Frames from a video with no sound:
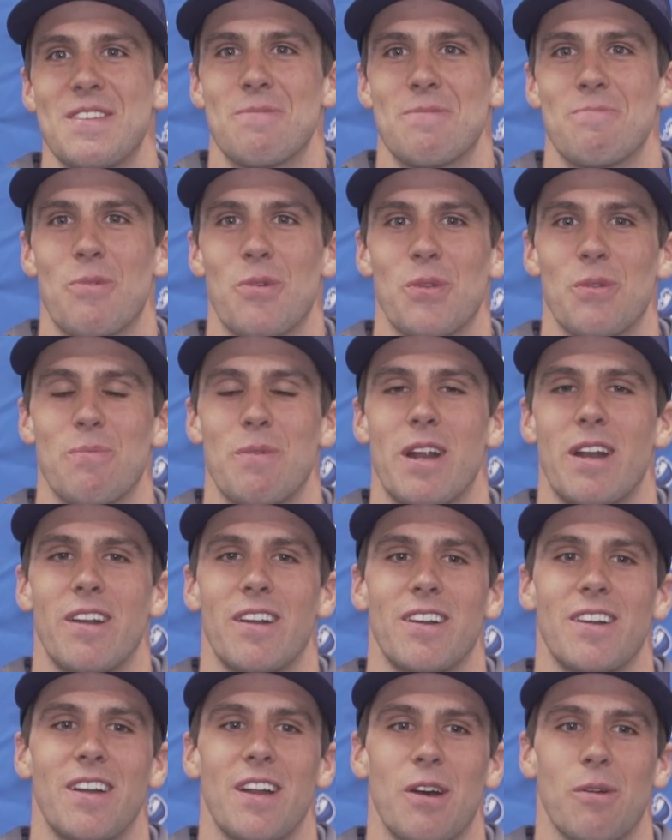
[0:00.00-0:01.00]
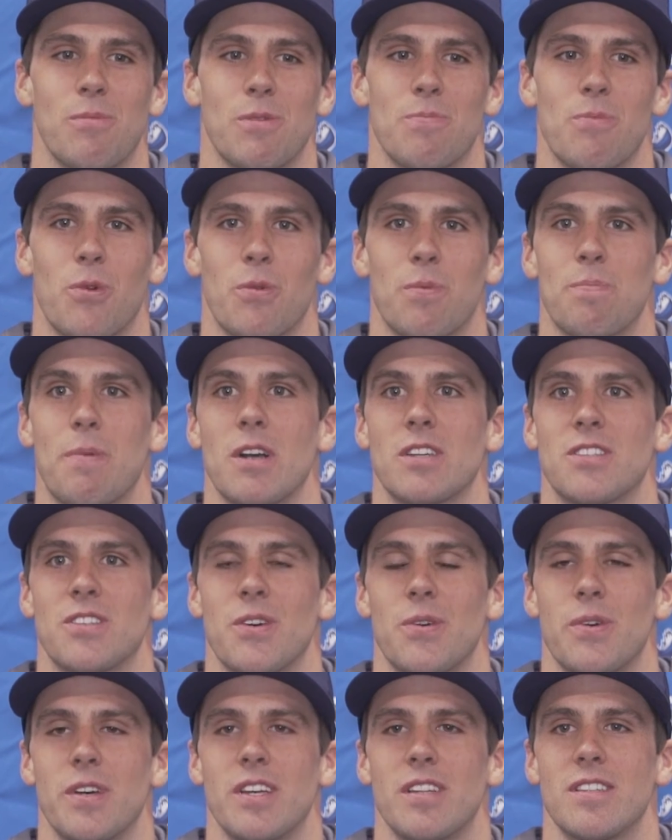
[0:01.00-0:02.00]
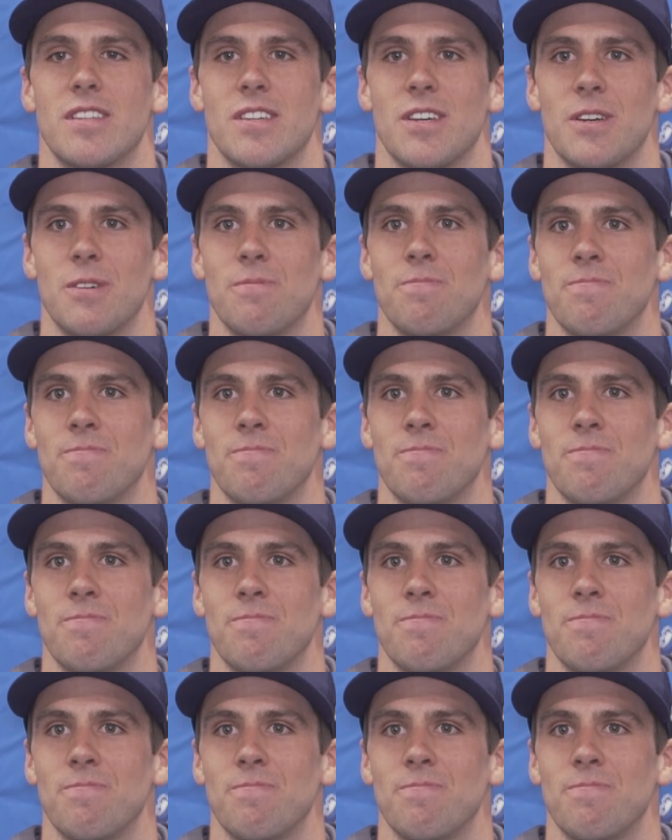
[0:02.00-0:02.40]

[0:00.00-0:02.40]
the more the merrier, helps more pucks go in. So.